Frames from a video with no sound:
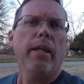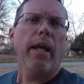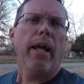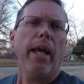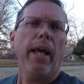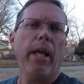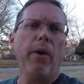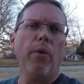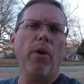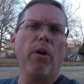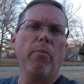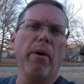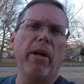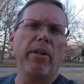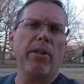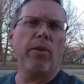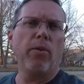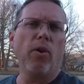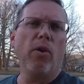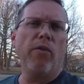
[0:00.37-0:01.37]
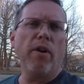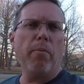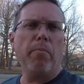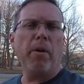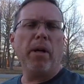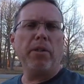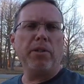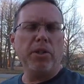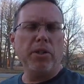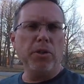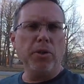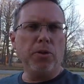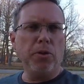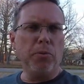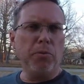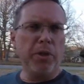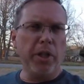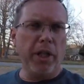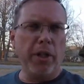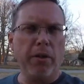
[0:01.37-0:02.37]
Hey, welcome back to the Corvette Posse
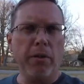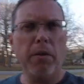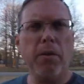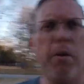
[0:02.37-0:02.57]
YouTube channel.